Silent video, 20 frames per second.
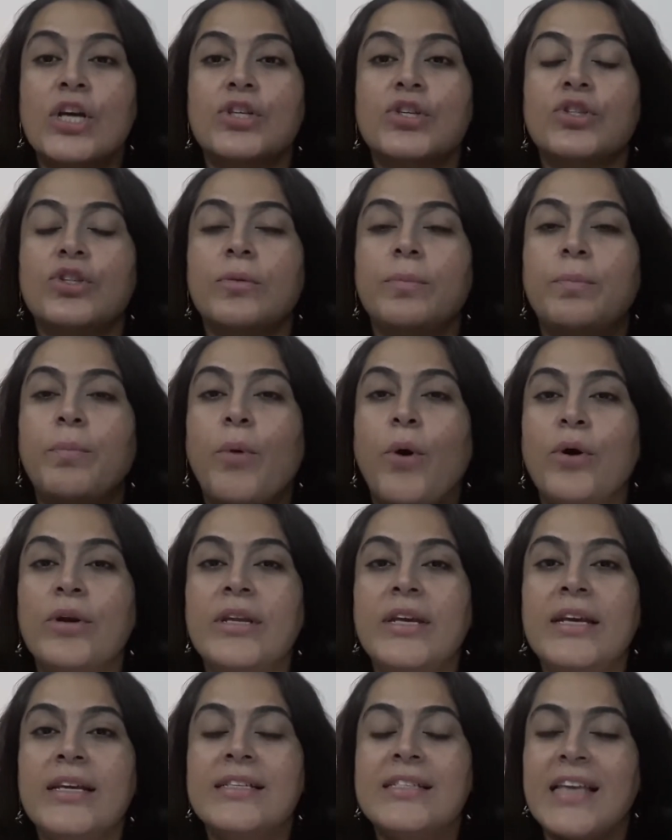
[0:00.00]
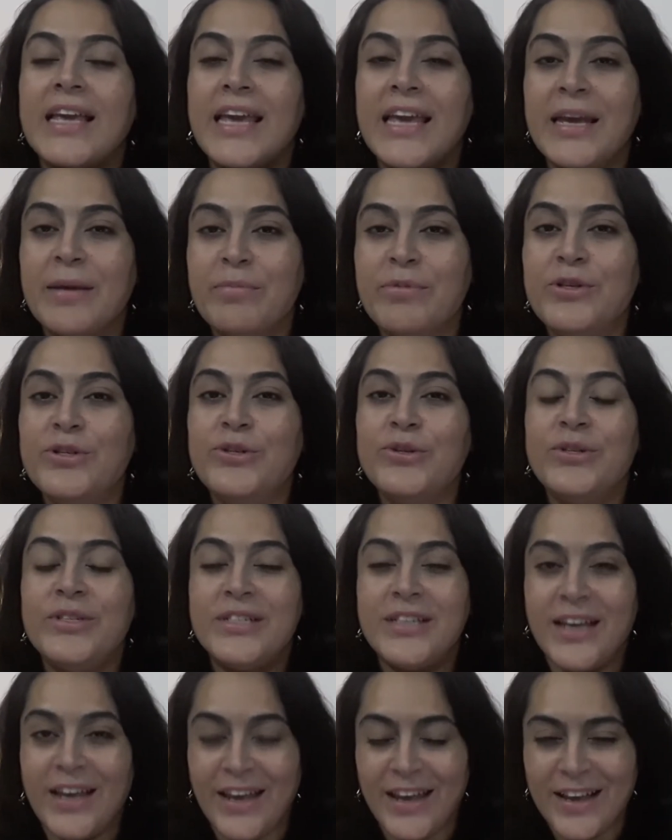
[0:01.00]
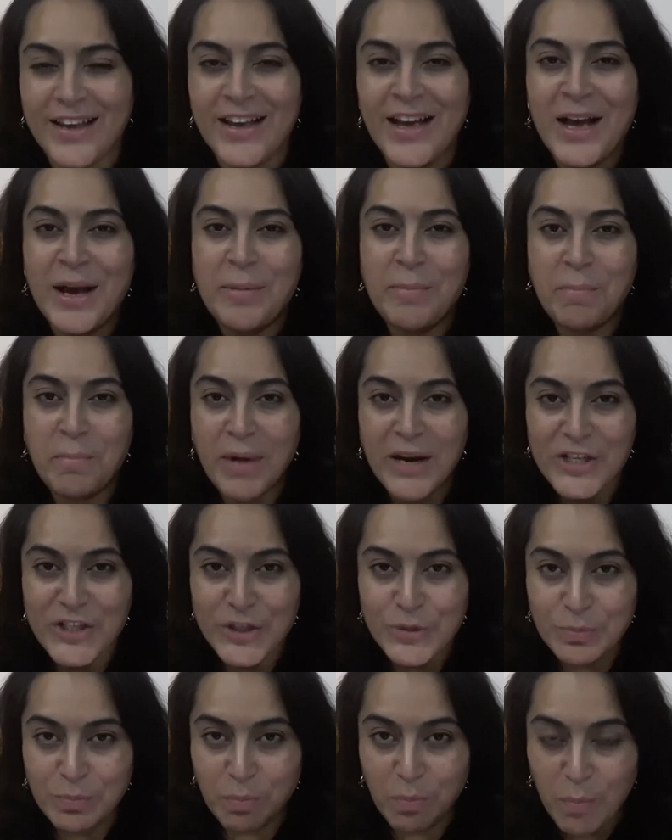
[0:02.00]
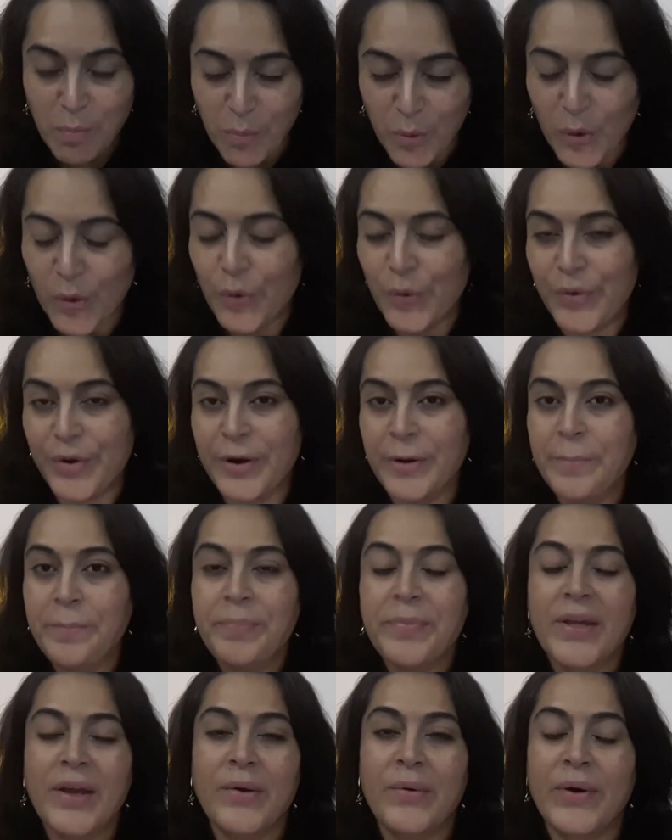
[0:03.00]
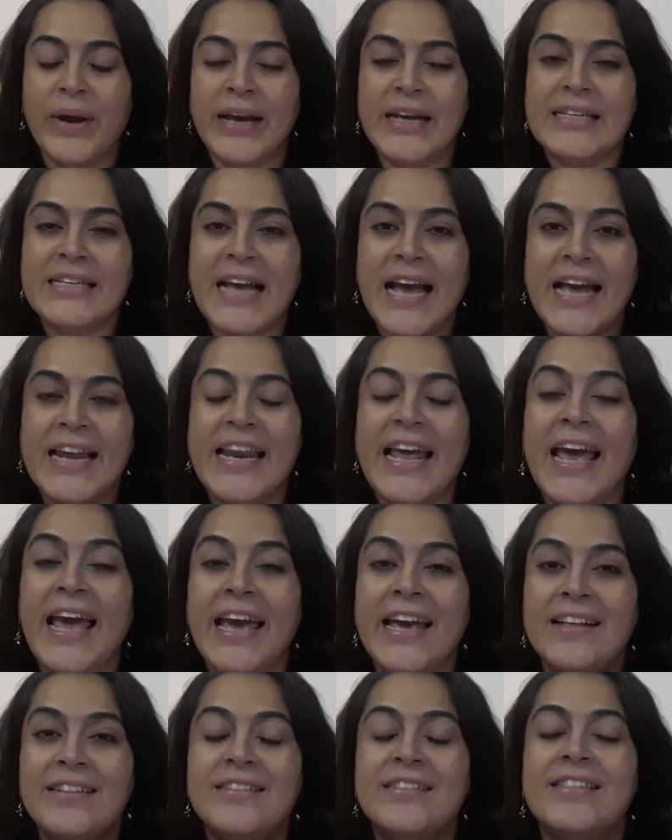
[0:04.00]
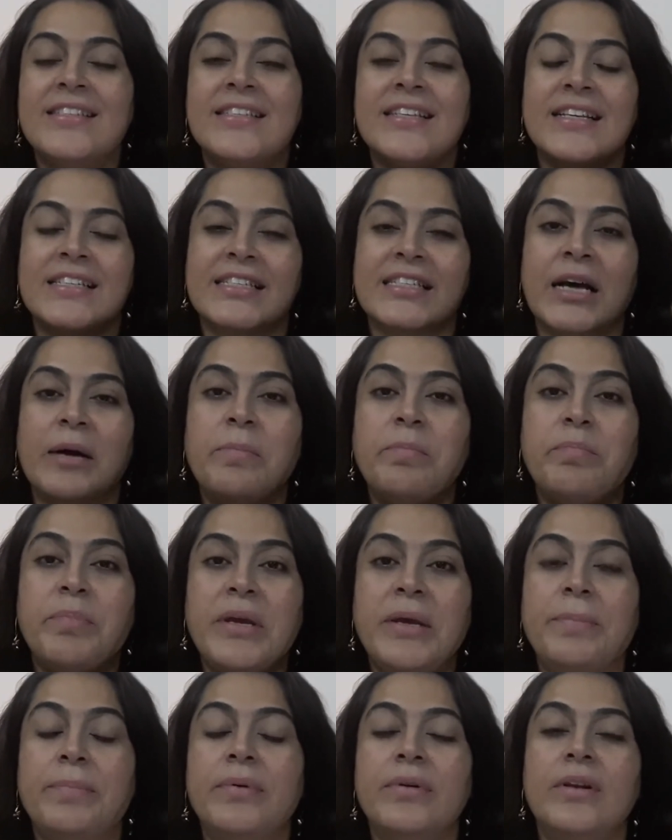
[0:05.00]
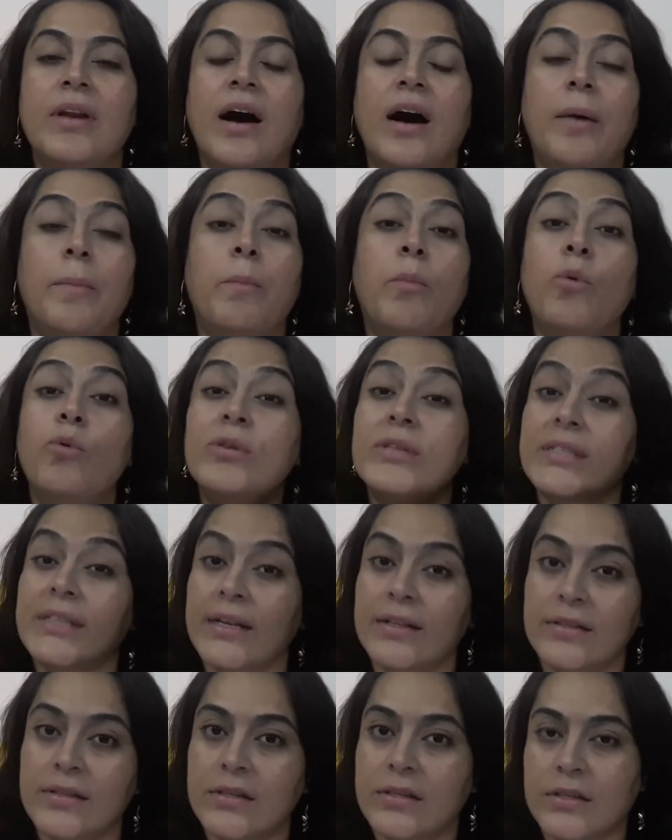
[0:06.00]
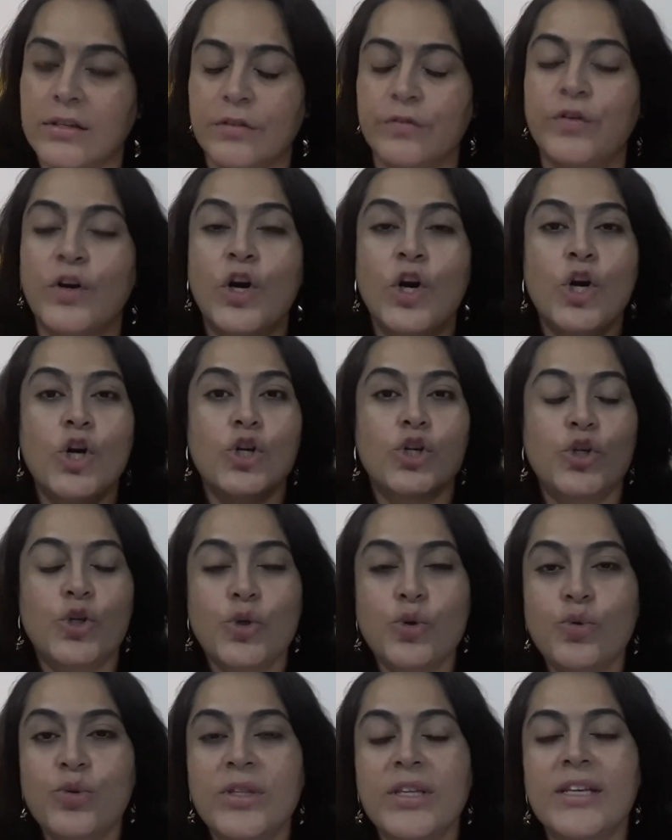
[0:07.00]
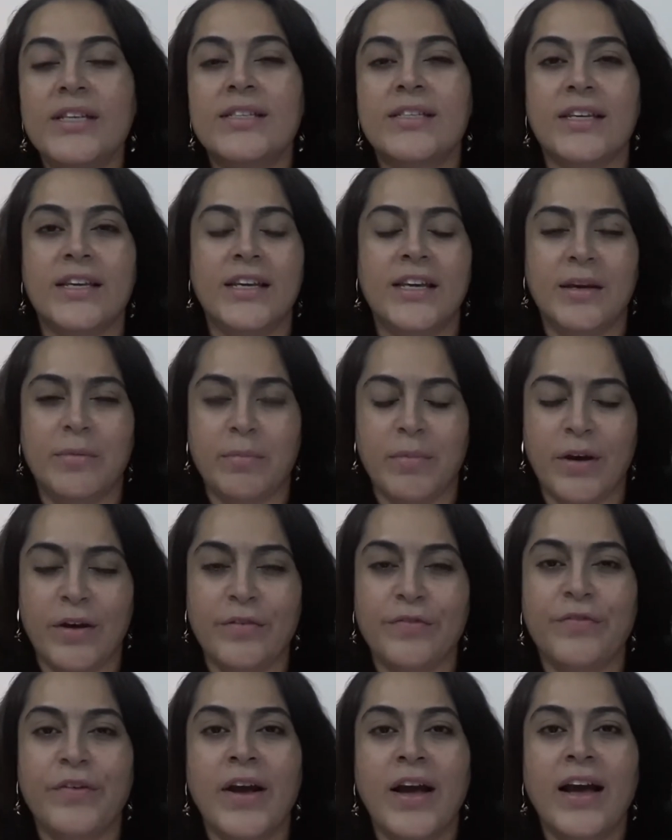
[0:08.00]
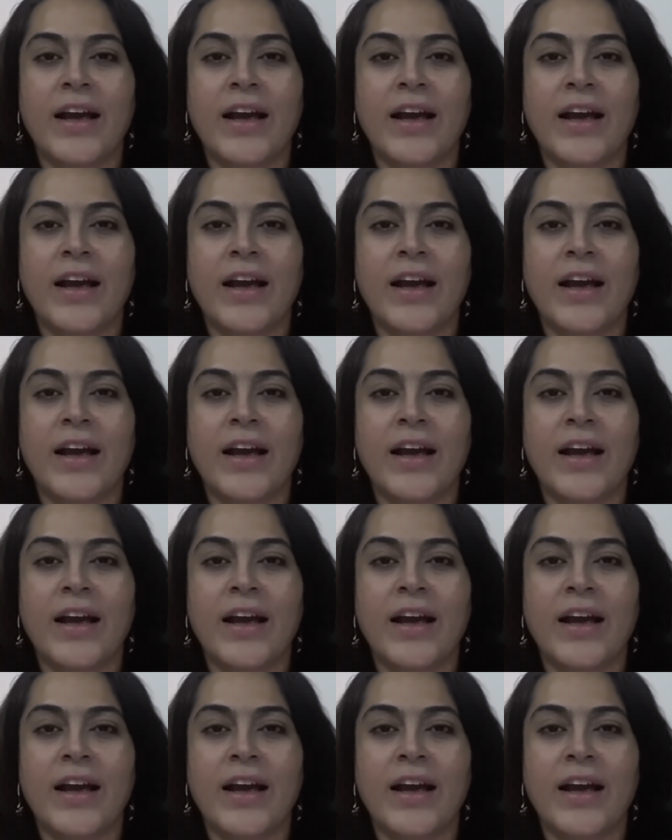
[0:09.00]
so the body is able to take much more, right? And hence some people are more sensitive to these EMF